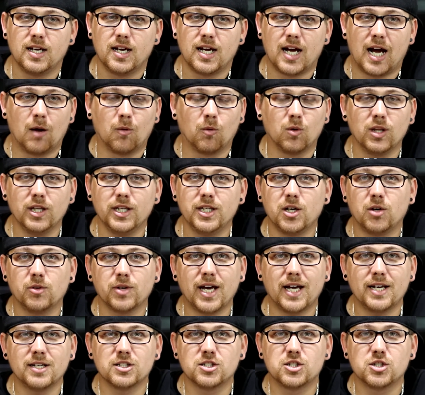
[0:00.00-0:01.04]
I really don't know
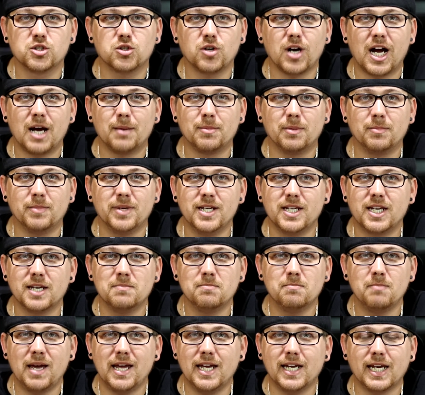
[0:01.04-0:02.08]
how to describe him. He
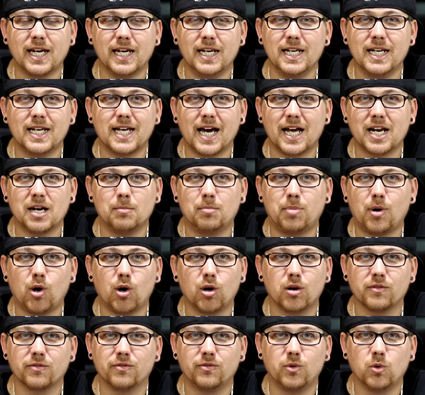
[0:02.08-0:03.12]
can make any kind of
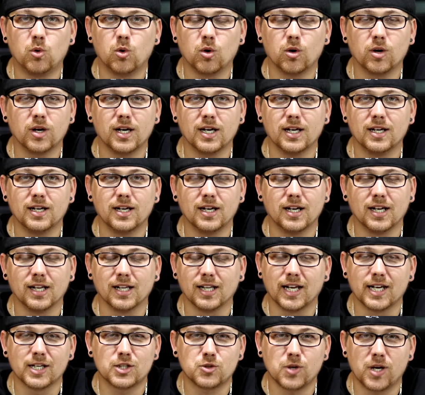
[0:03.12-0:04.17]
part for
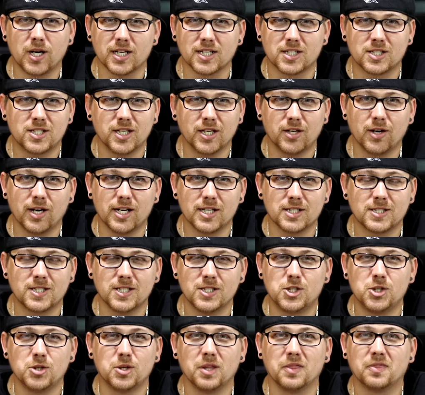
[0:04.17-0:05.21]
electronic cigarettes
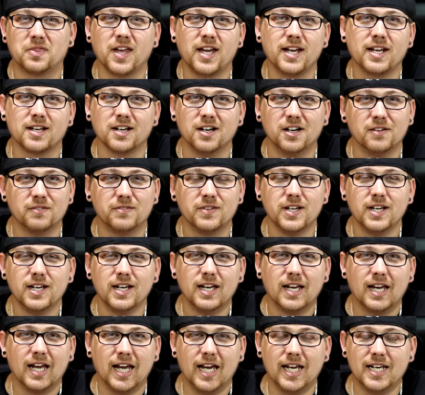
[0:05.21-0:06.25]
that you can think of,
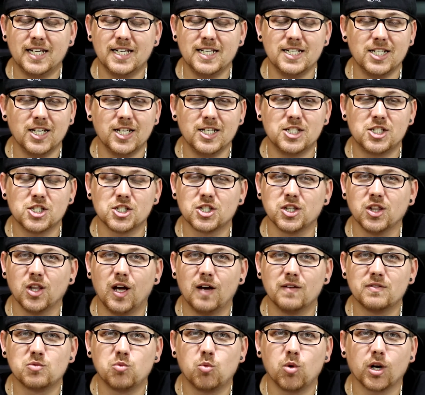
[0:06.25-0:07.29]
and he, he just
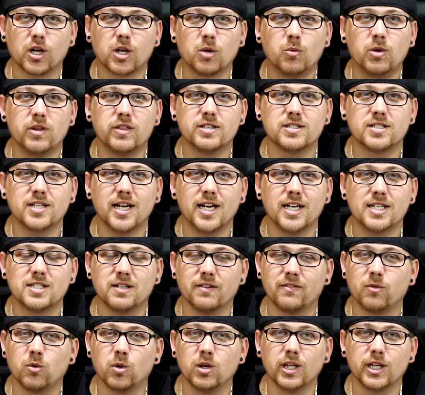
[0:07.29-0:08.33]
loves working with his hands.
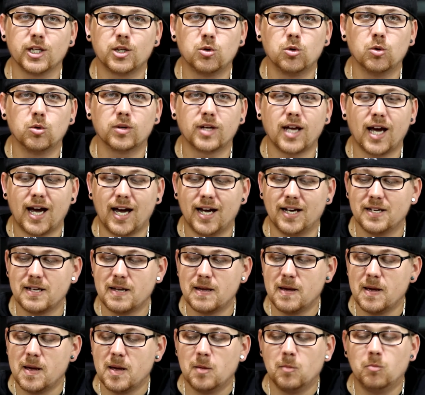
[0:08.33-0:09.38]
A really cool guy.
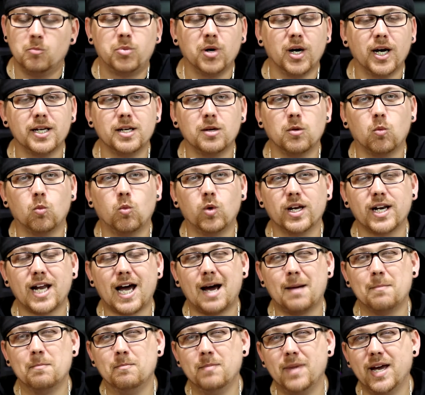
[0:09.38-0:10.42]
But when
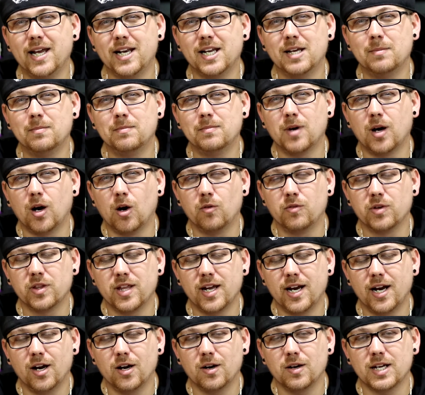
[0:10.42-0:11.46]
I met him over
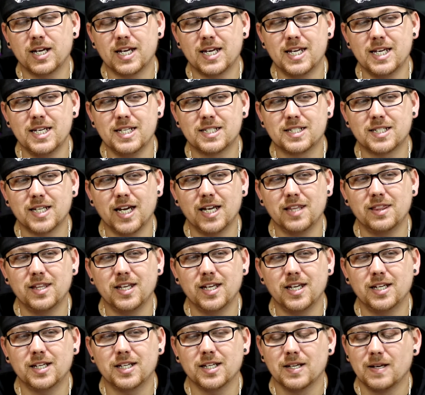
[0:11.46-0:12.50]
there, he said
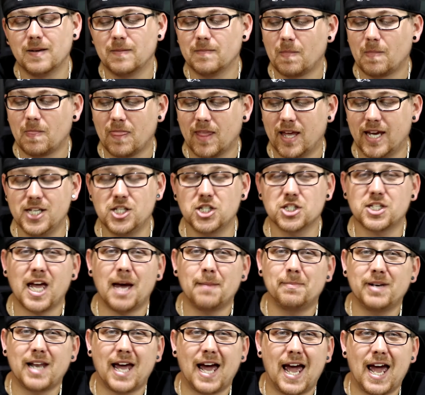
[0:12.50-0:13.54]
that he just
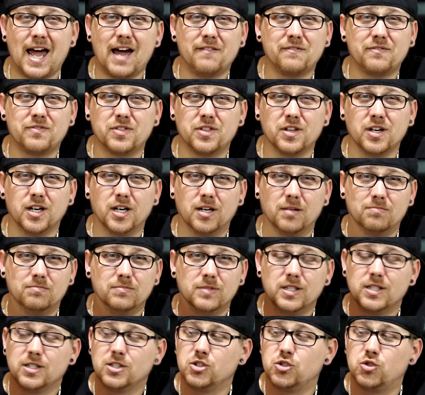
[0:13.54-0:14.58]
happened to have the
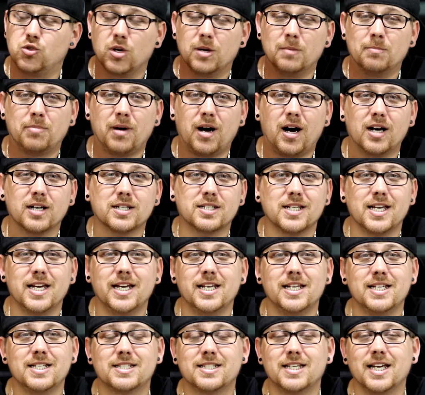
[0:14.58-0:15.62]
drip box and
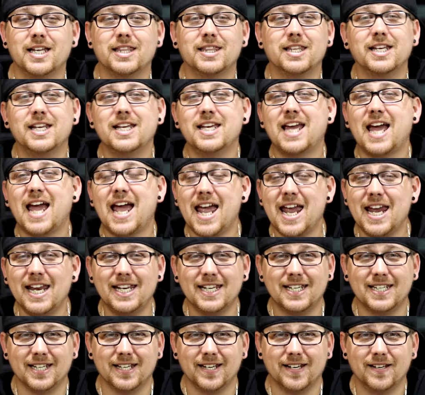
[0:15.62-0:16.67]
he said that he
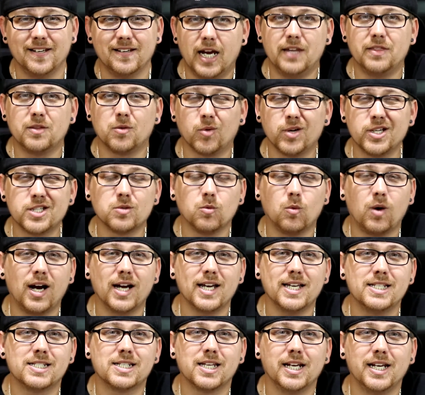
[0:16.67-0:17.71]
hated it. And the reason why
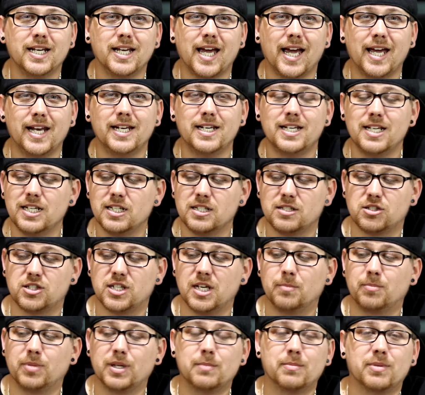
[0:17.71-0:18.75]
he said he hated it is
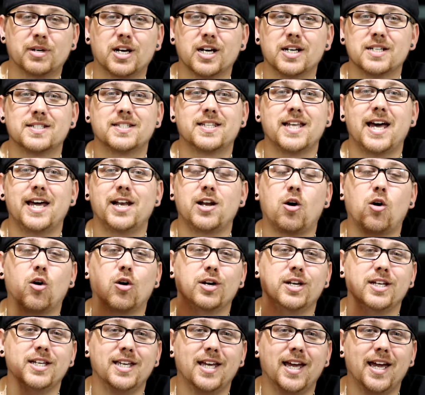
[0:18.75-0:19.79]
simply because that
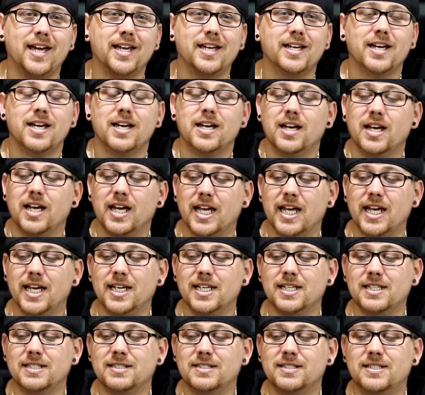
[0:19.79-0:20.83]
RDA,
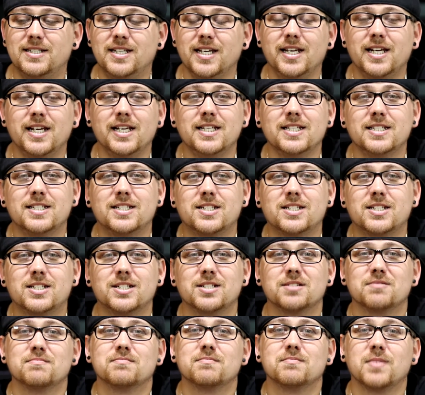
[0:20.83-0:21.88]
it
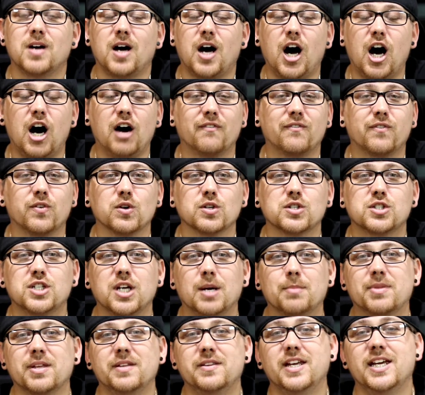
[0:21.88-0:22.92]
didn't offer
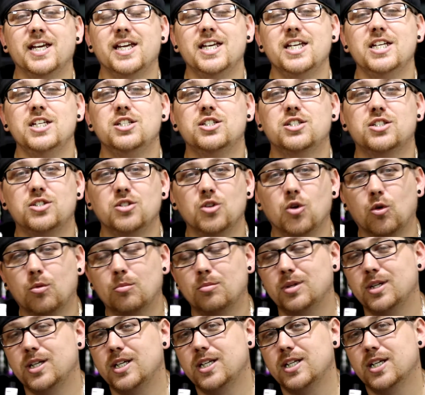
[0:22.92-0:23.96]
something that he's
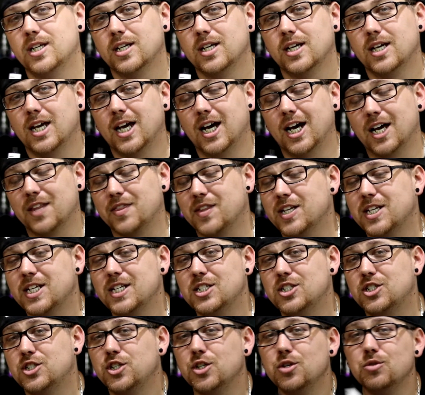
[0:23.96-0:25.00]
normally uh, that
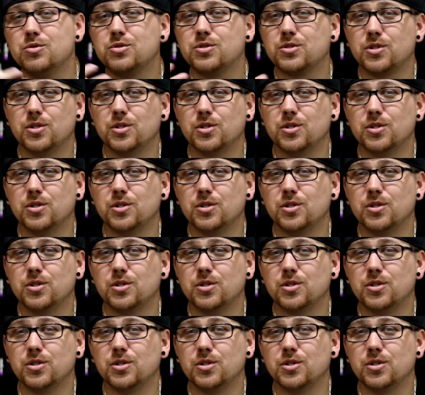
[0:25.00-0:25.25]
he's used